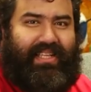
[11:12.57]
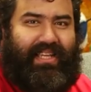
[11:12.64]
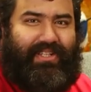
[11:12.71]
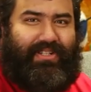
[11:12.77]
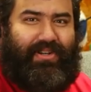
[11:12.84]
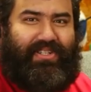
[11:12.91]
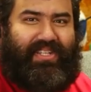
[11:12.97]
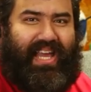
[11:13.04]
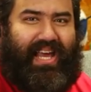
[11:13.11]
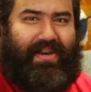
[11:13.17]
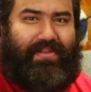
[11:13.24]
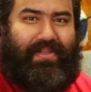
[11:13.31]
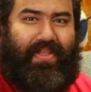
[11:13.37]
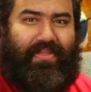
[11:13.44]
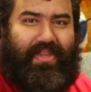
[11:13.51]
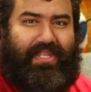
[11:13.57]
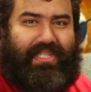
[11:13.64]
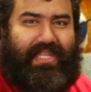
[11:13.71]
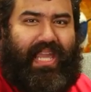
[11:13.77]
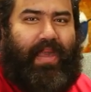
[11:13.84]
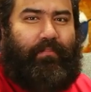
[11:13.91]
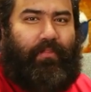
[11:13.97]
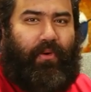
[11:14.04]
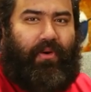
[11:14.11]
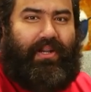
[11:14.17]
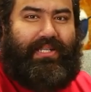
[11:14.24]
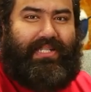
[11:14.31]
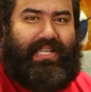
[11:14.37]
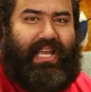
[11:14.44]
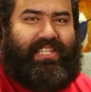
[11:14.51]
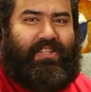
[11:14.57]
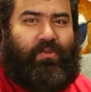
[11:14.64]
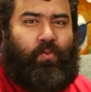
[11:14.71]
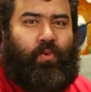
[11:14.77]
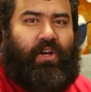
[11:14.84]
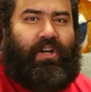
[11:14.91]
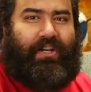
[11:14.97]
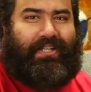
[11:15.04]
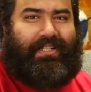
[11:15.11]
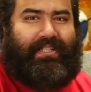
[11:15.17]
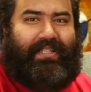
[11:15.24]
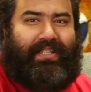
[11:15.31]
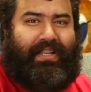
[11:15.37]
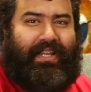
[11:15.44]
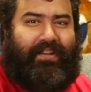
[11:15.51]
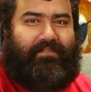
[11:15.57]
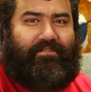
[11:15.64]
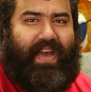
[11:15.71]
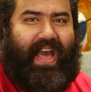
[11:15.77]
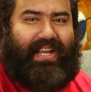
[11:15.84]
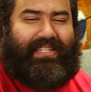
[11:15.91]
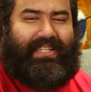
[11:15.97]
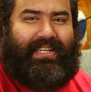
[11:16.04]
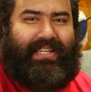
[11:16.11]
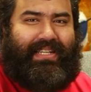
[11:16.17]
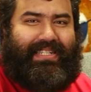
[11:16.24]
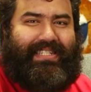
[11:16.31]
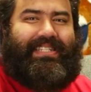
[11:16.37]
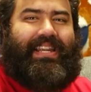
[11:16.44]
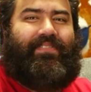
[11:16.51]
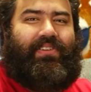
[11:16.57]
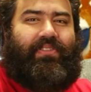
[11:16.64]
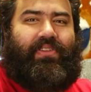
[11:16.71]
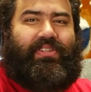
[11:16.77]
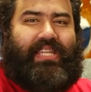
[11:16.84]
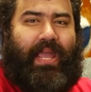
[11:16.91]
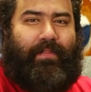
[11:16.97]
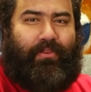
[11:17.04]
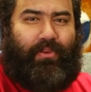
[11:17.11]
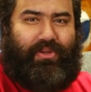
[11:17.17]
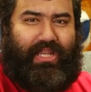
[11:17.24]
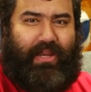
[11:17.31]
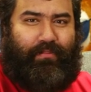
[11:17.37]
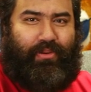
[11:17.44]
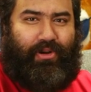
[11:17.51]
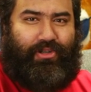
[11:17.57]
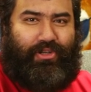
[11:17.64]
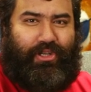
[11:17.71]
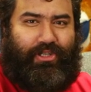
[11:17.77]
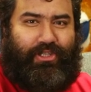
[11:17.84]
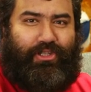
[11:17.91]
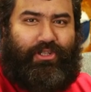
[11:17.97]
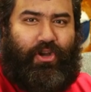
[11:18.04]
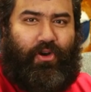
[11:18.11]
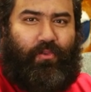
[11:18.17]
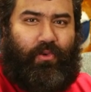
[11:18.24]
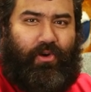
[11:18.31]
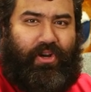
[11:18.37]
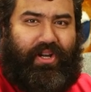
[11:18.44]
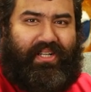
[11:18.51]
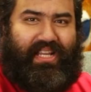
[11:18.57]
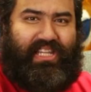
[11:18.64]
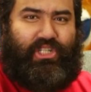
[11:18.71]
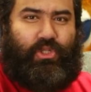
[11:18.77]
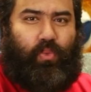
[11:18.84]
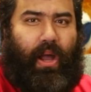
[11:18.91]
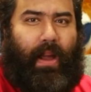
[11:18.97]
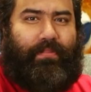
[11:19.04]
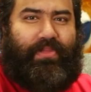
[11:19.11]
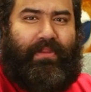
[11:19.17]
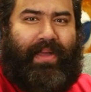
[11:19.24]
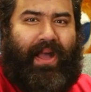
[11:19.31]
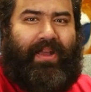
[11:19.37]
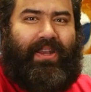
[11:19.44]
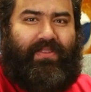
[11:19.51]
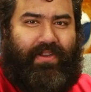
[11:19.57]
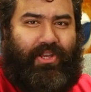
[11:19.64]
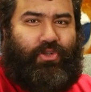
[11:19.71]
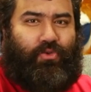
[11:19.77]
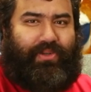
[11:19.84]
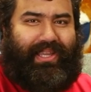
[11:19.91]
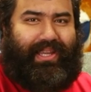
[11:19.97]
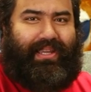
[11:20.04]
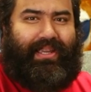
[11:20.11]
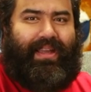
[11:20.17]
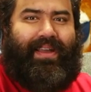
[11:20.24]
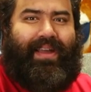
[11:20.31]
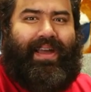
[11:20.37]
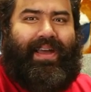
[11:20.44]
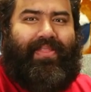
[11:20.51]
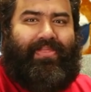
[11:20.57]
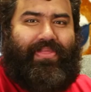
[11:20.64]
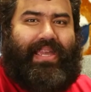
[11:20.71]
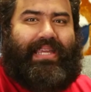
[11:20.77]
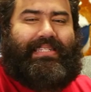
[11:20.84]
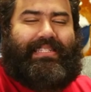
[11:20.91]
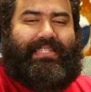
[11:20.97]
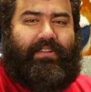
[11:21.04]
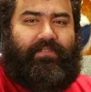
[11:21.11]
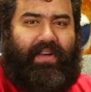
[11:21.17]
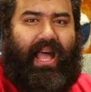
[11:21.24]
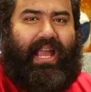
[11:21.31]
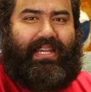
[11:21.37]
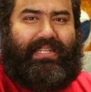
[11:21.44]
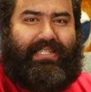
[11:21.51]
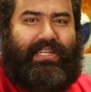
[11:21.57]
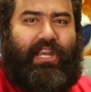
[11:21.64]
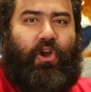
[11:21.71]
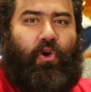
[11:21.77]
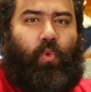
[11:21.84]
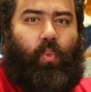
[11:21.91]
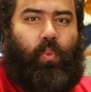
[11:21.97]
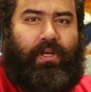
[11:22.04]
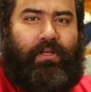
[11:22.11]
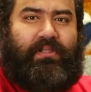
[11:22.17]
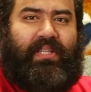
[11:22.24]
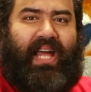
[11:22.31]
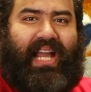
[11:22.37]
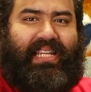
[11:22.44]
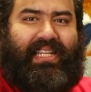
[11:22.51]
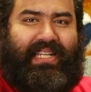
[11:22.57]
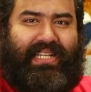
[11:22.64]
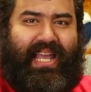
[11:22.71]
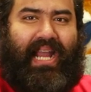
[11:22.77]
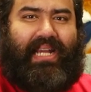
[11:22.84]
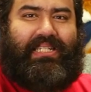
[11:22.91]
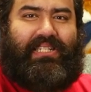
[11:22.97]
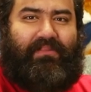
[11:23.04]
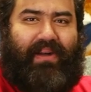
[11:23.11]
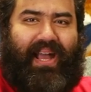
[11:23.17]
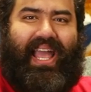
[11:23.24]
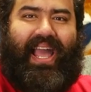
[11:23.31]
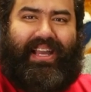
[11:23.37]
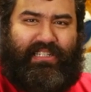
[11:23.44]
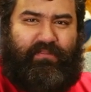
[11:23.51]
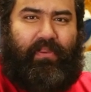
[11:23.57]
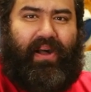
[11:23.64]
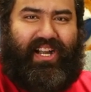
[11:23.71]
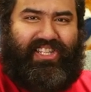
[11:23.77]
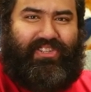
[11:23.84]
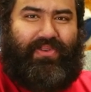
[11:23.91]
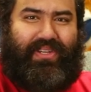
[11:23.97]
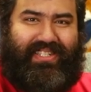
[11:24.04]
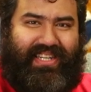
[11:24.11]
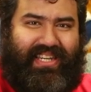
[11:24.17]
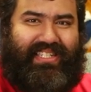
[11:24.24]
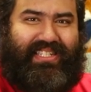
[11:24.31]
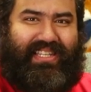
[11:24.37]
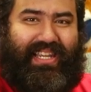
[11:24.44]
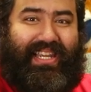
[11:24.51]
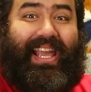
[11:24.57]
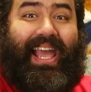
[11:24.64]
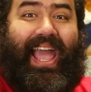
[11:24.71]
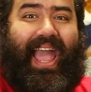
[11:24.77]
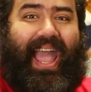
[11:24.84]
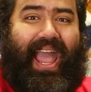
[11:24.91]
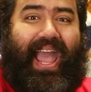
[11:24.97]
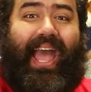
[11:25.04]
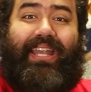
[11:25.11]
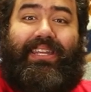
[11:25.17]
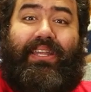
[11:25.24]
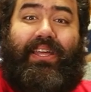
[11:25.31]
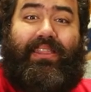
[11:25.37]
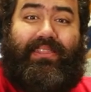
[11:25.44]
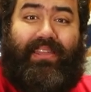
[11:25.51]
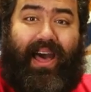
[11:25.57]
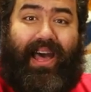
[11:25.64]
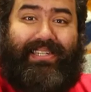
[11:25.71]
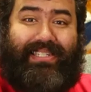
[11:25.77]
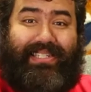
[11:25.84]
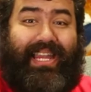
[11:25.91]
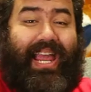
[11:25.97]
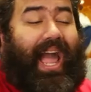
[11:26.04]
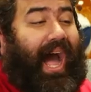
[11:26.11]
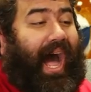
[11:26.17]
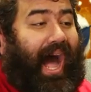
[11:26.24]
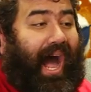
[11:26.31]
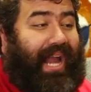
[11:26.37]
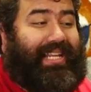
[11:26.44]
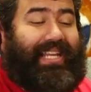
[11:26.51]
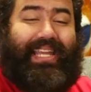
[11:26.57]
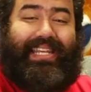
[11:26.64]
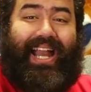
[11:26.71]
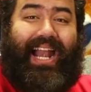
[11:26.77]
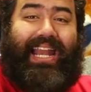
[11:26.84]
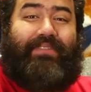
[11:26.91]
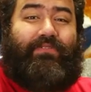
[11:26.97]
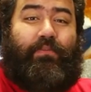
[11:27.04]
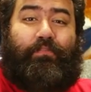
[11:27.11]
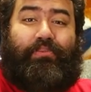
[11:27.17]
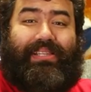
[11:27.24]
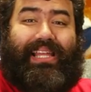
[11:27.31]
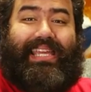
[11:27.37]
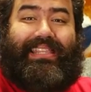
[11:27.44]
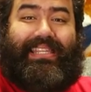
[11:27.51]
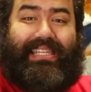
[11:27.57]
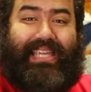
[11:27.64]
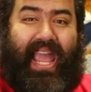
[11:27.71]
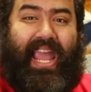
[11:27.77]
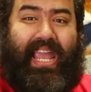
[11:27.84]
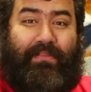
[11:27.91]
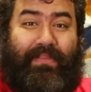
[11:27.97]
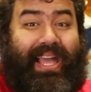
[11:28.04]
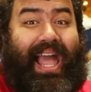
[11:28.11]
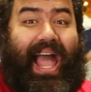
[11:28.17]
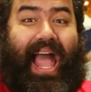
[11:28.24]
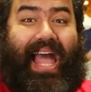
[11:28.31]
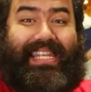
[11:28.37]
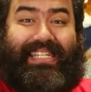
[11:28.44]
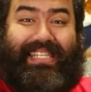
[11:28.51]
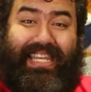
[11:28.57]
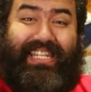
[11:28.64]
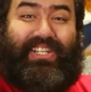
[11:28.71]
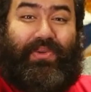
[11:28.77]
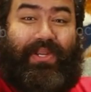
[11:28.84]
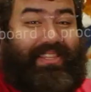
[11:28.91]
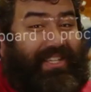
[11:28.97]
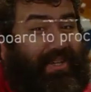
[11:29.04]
it turns out that this skateboard doesn't work. In fact, several of the skateboards I purchased don't work, and I swapped them out individually. This device will not connect to my Xbox 360, and thus, I cannot even play the game, as this screen